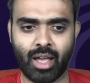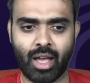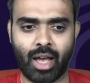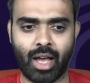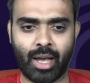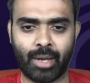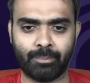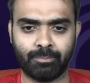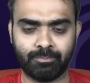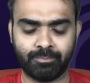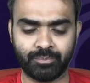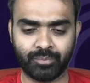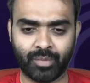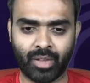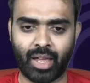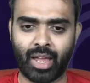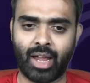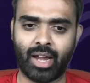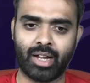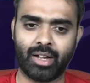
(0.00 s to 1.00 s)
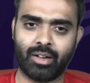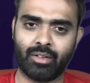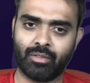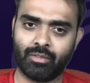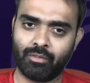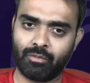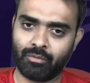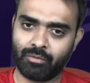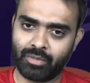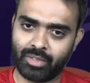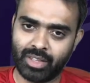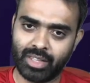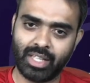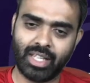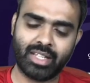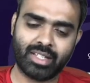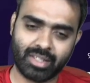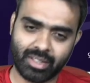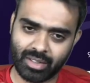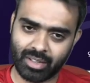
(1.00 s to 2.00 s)
And
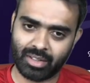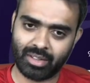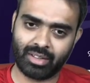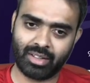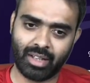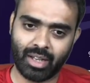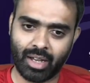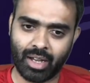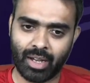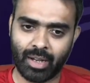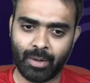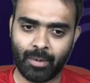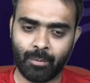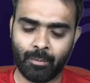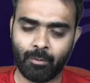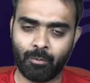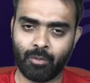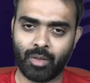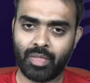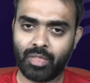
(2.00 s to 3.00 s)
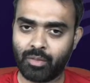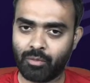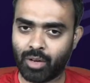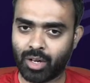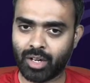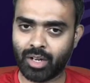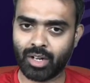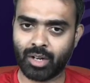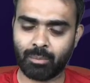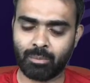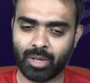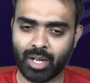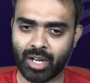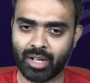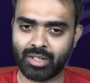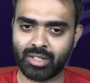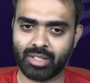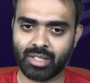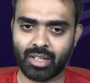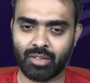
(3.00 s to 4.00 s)
these, when the
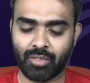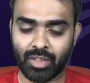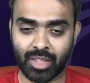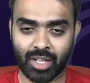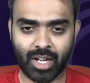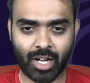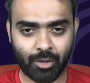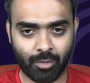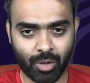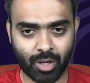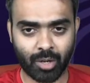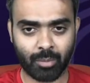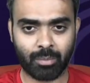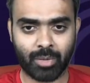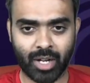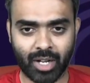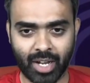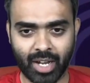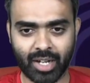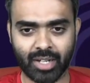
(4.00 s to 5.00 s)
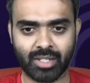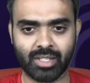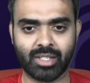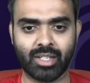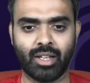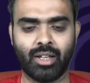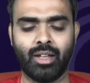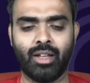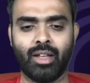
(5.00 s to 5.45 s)
network update hits,